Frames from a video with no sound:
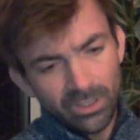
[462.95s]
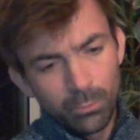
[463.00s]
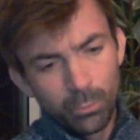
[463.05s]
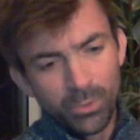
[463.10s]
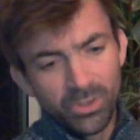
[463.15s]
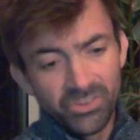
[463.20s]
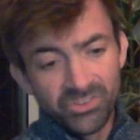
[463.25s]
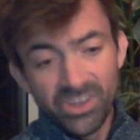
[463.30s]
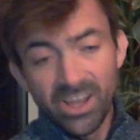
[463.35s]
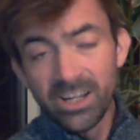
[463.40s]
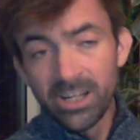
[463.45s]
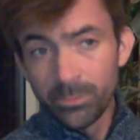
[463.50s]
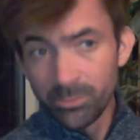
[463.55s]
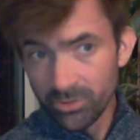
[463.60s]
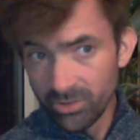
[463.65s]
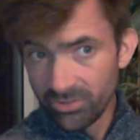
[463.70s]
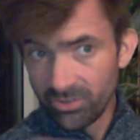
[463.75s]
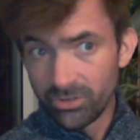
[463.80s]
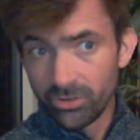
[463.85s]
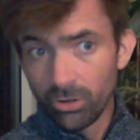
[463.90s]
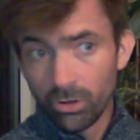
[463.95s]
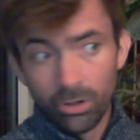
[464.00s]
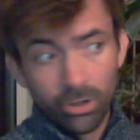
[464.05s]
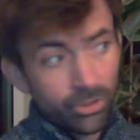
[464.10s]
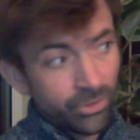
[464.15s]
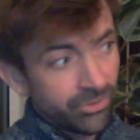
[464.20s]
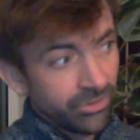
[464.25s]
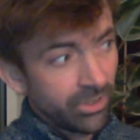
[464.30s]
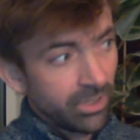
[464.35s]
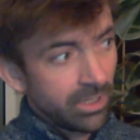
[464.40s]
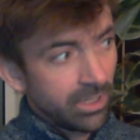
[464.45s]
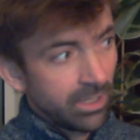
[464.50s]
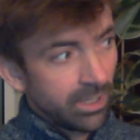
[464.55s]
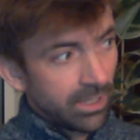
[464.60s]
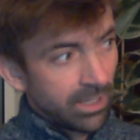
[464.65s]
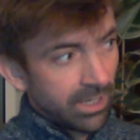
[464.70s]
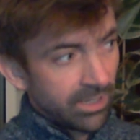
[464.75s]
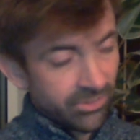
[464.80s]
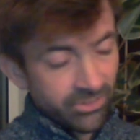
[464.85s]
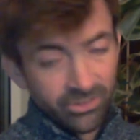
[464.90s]
with the sign-ups because the doors,
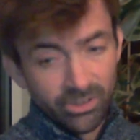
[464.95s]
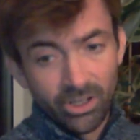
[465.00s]
it's